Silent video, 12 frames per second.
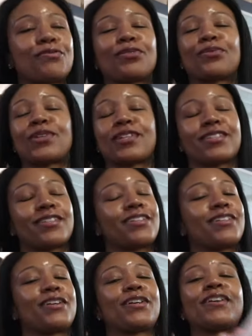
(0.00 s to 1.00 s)
for the rest of the
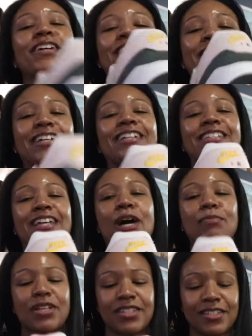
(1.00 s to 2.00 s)
year.
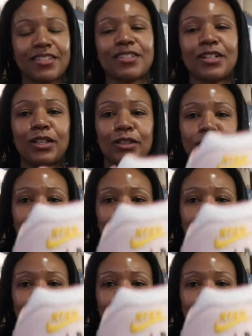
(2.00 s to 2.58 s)
Anytime I see this color.